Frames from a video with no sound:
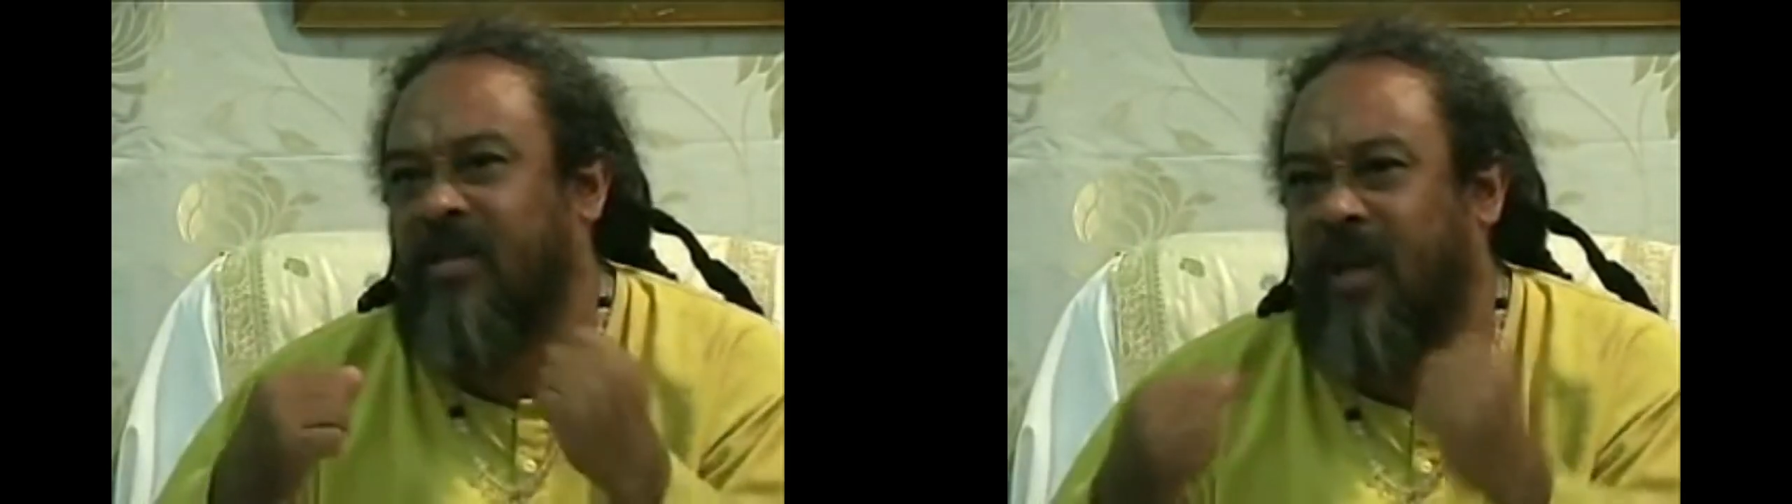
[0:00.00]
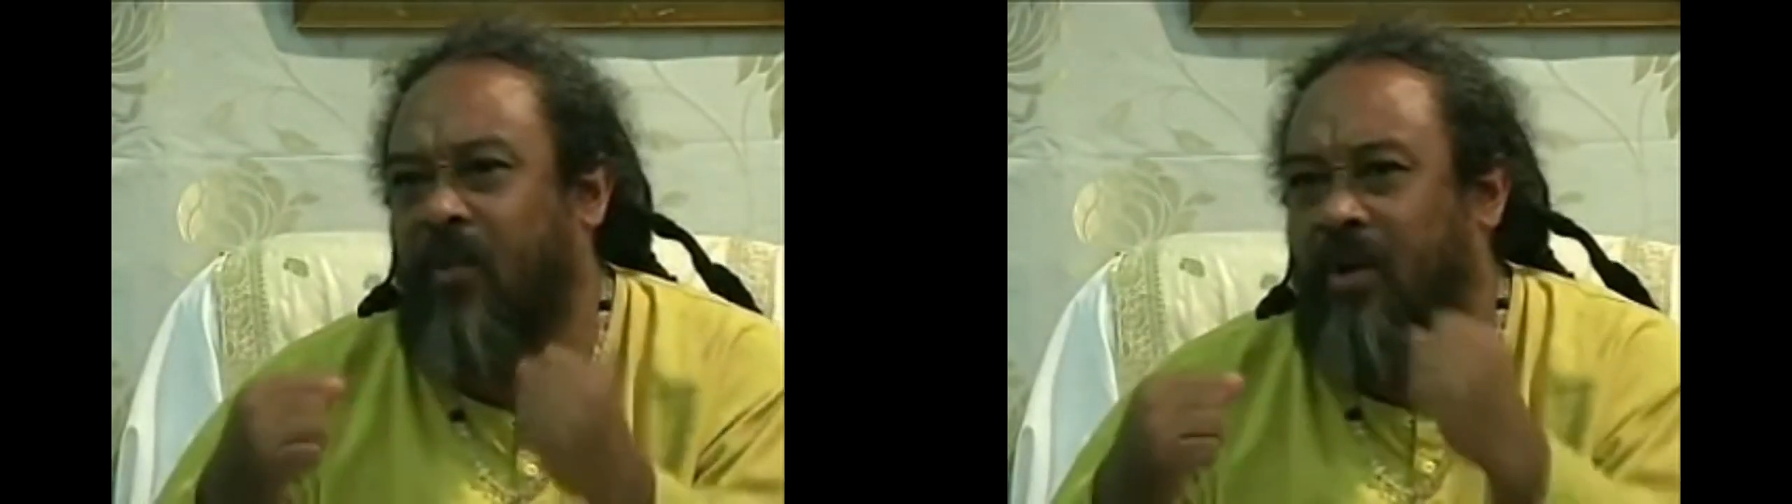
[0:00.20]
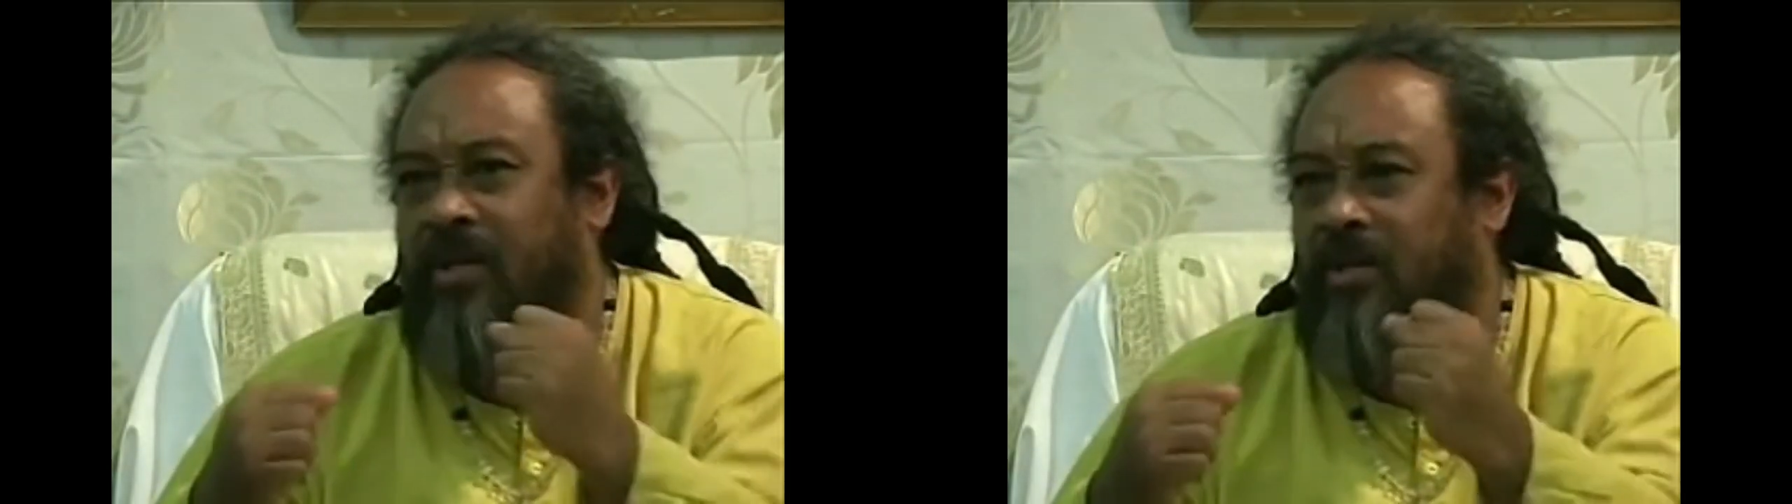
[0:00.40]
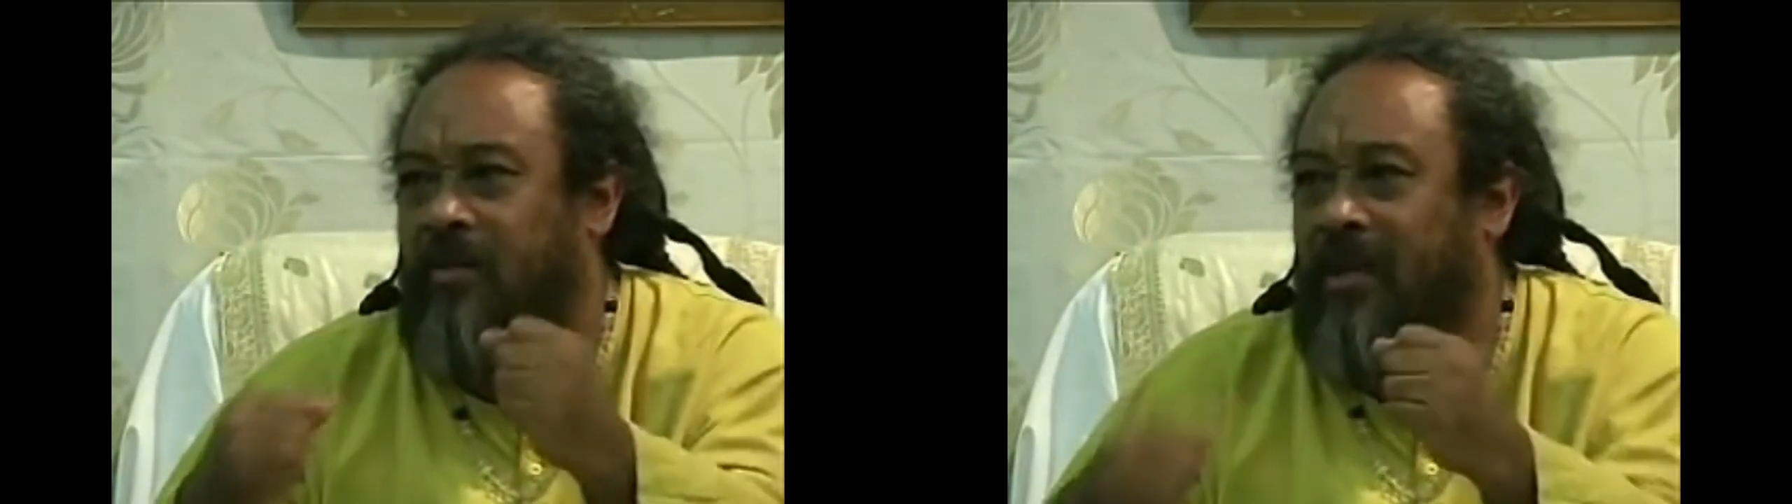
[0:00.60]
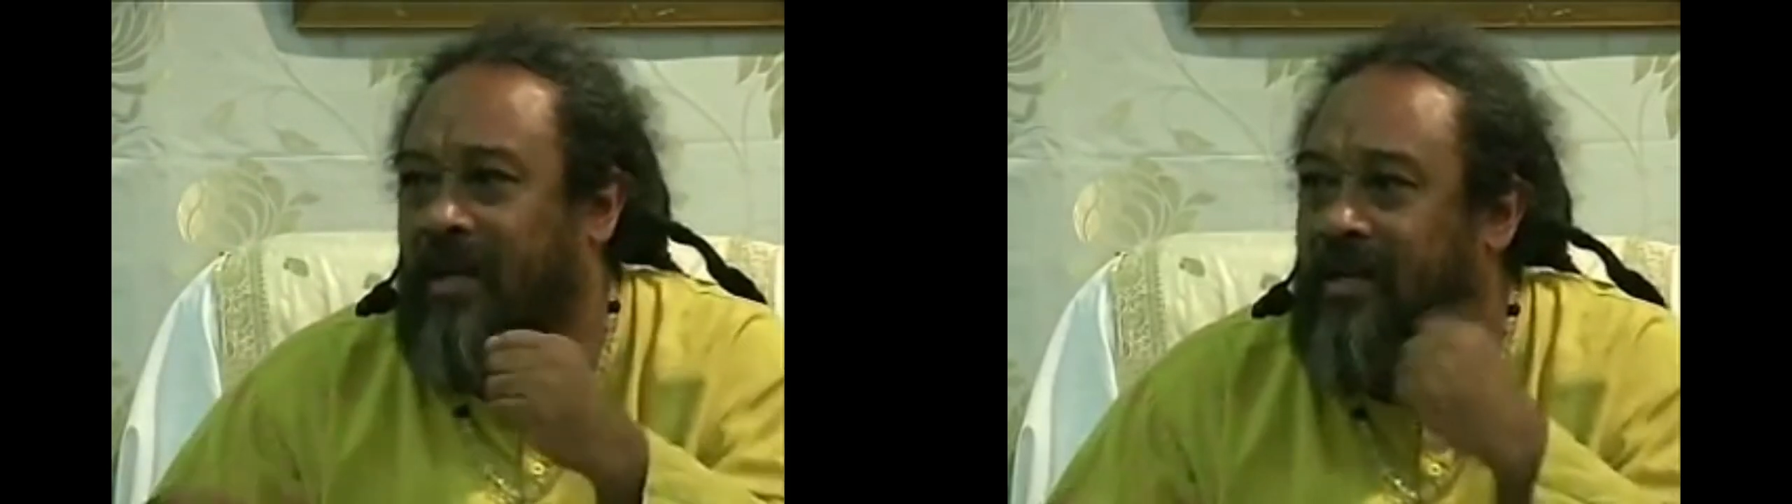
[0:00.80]
yes, I want
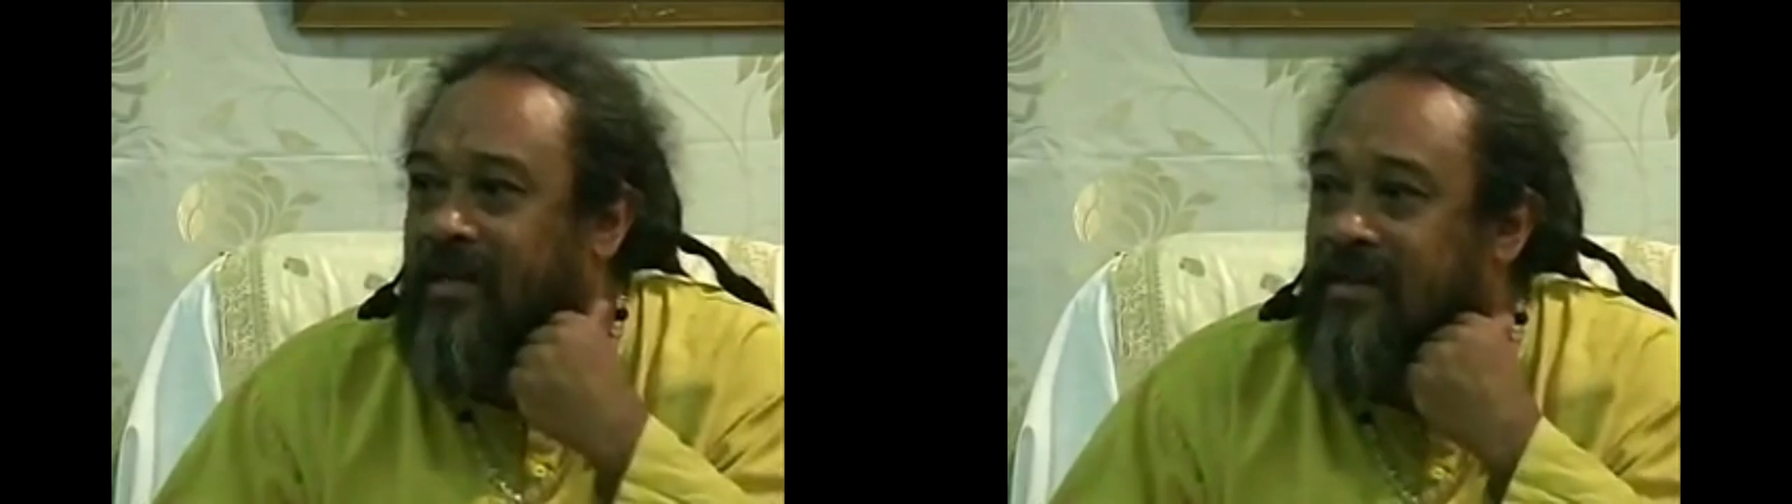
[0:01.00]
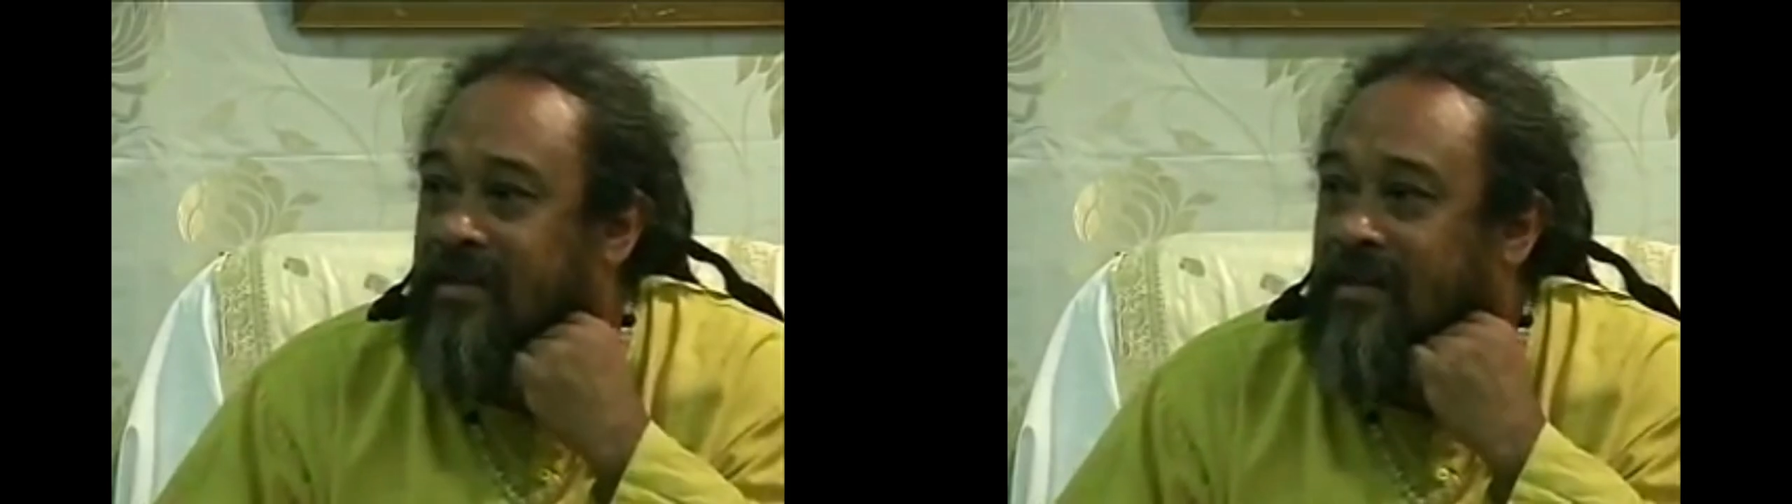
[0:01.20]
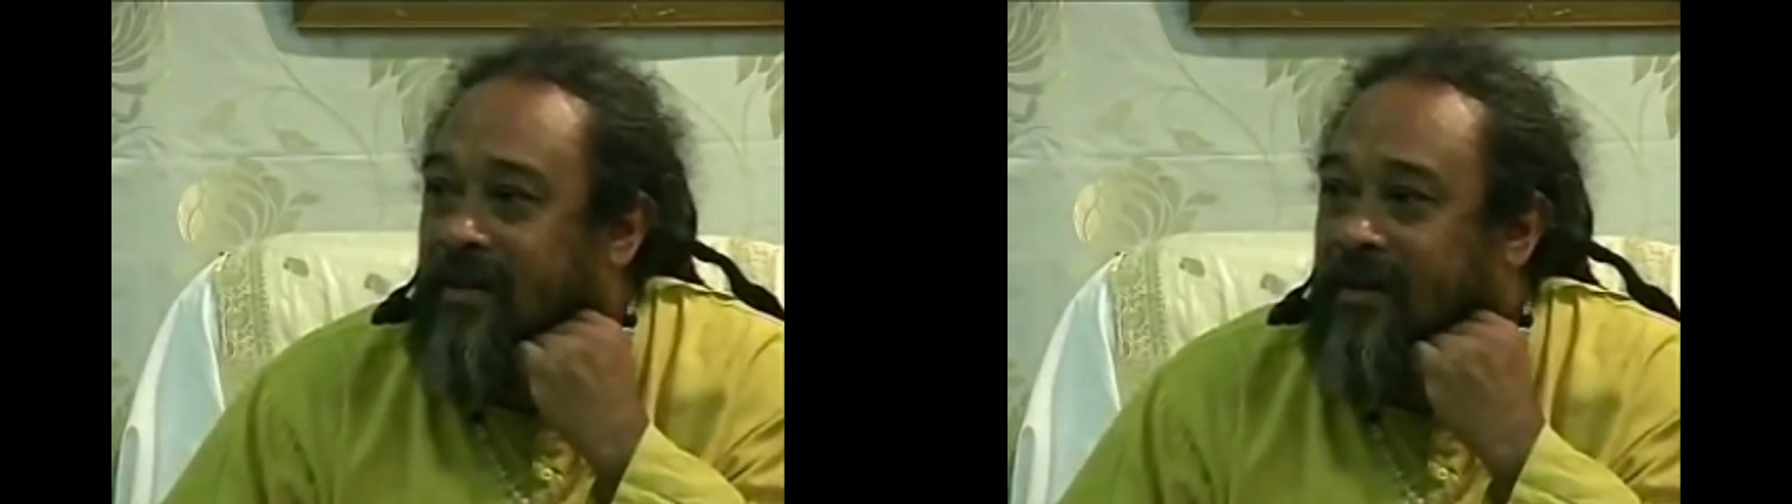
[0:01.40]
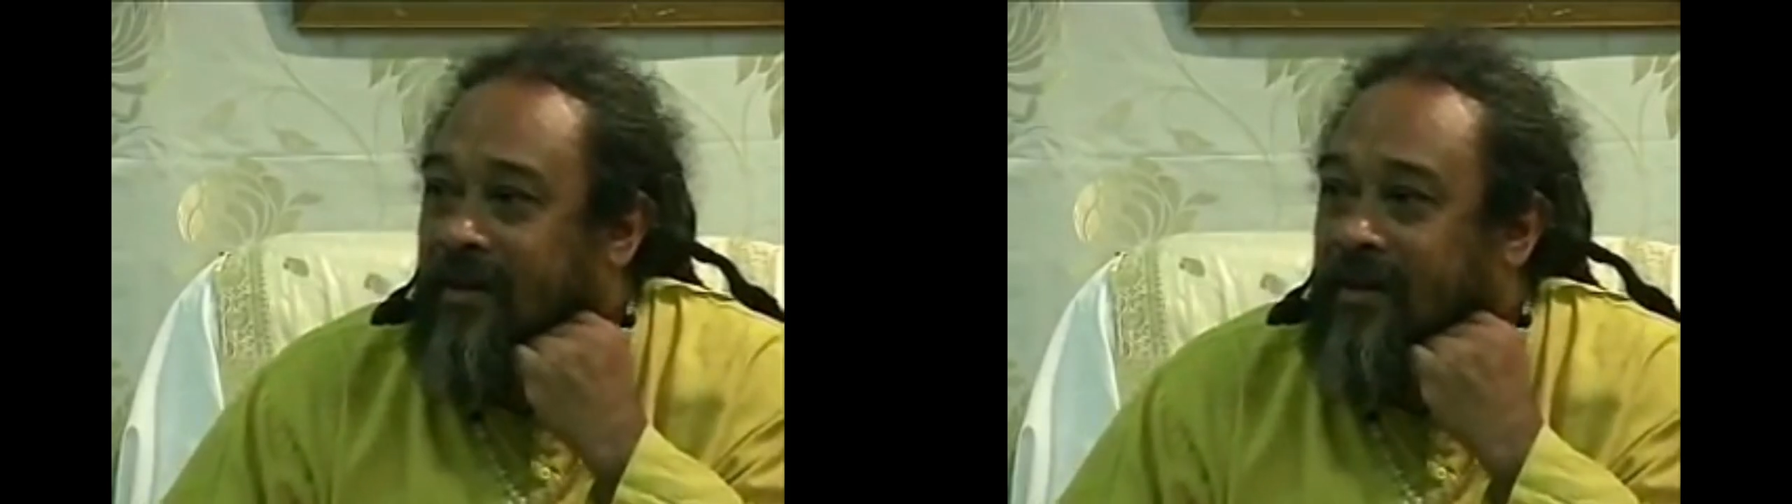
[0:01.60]
it to be like this.